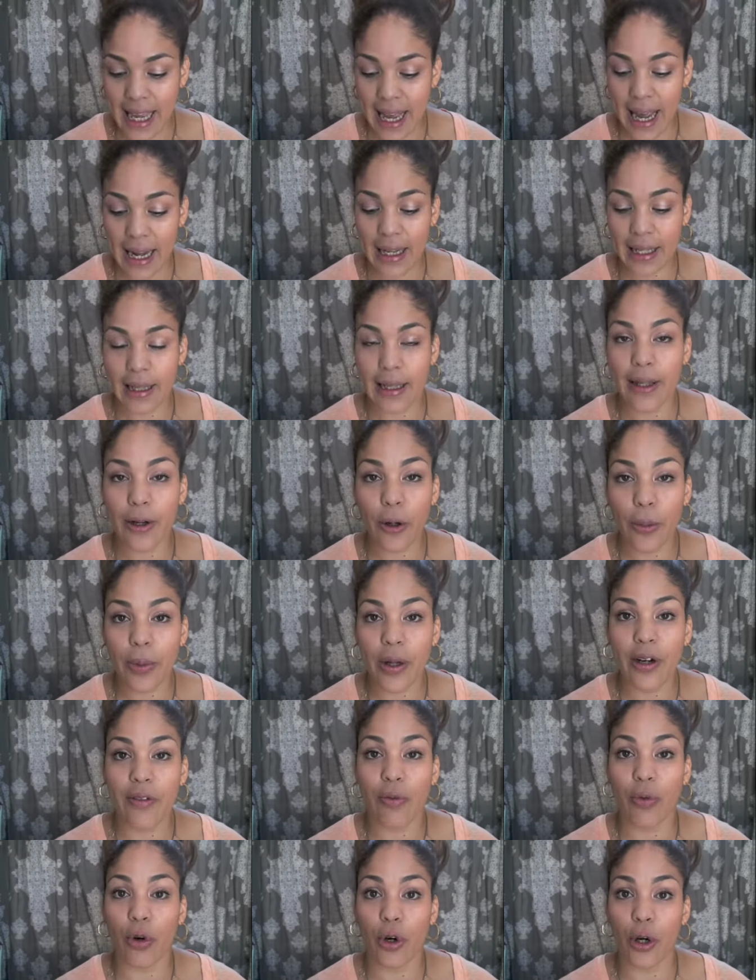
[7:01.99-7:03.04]
to add a little
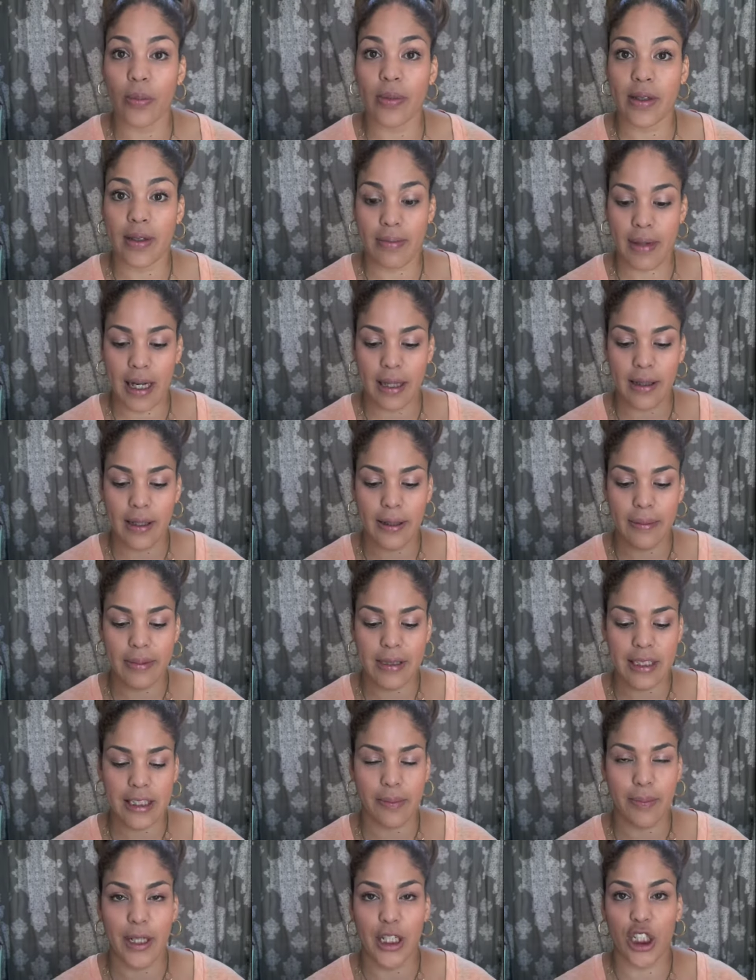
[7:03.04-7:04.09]
bit of warmth to my lips,
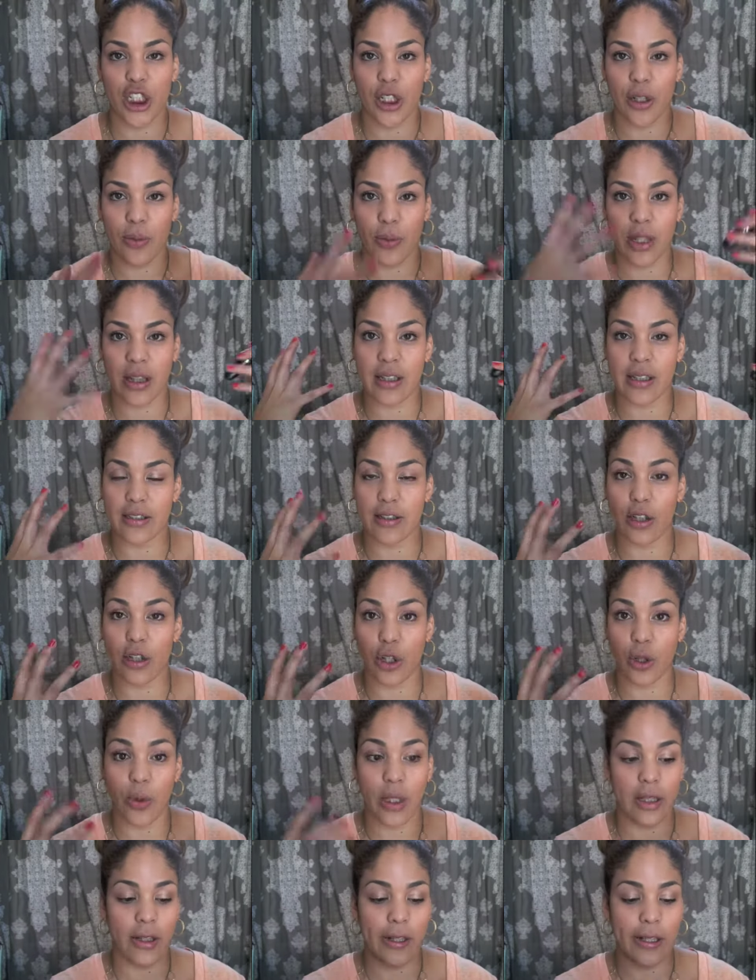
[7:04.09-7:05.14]
especially with this
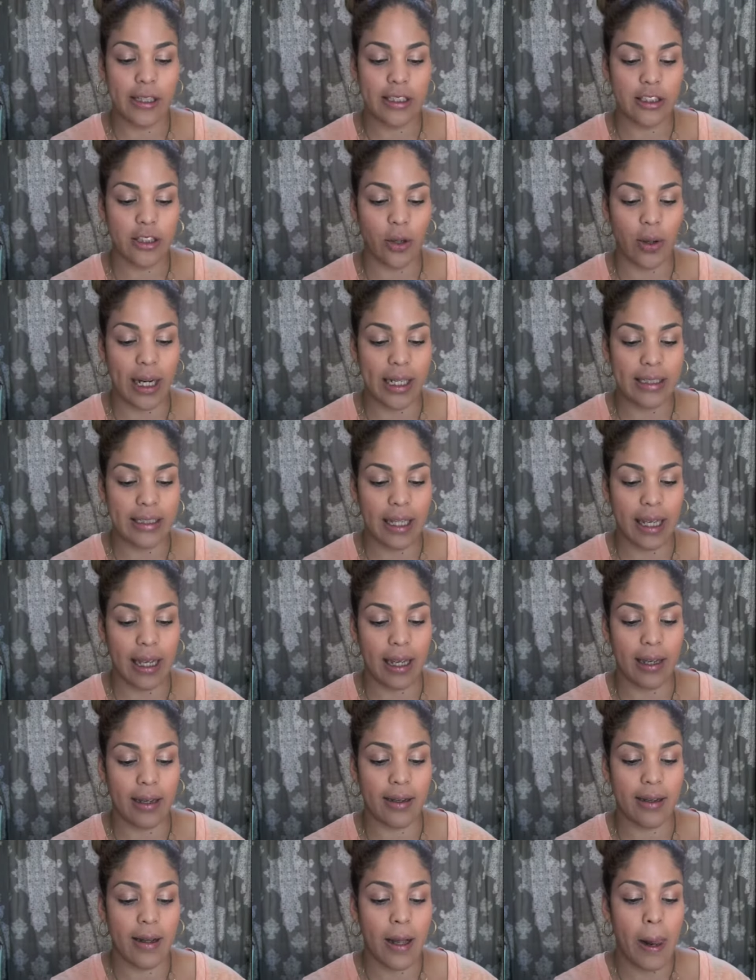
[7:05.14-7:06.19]
glowy look. So I
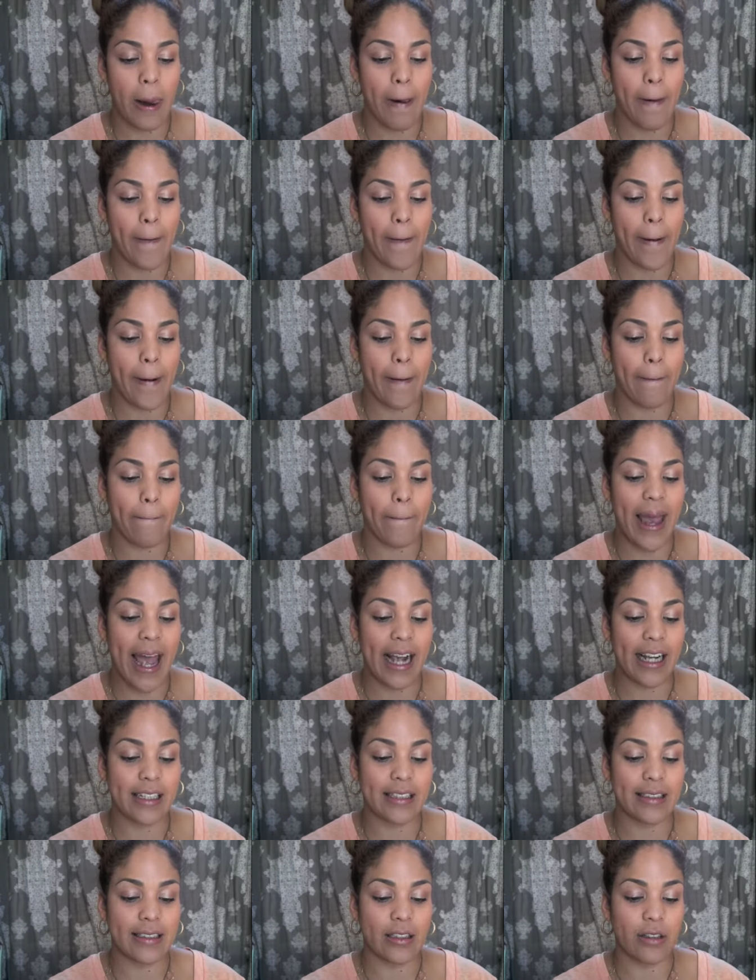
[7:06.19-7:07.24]
take
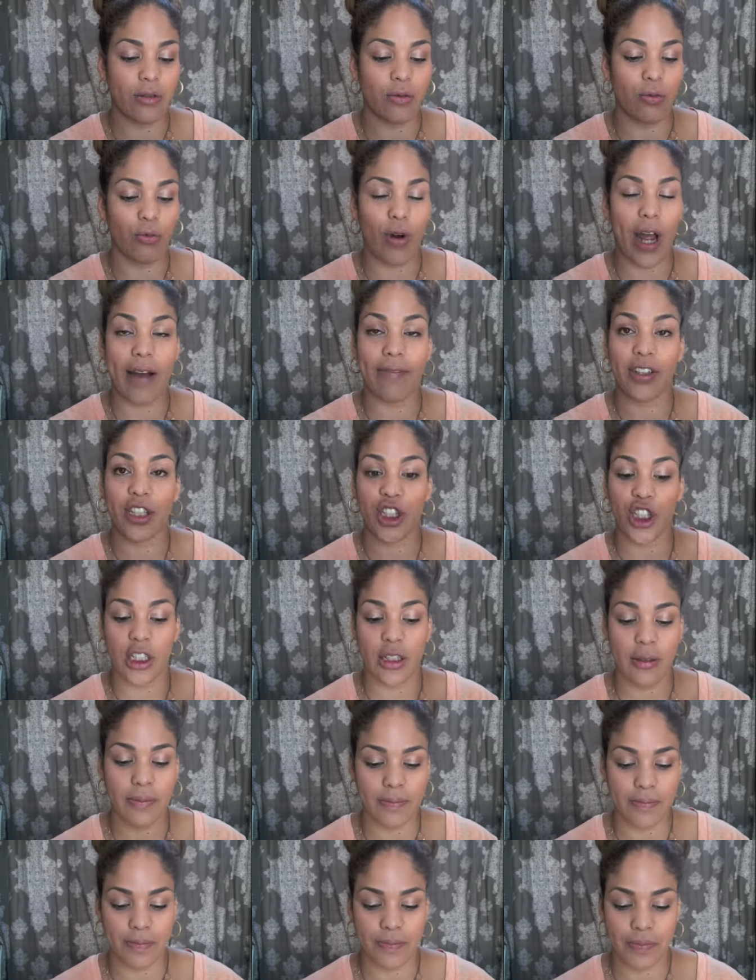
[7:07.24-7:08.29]
Max Ravishing.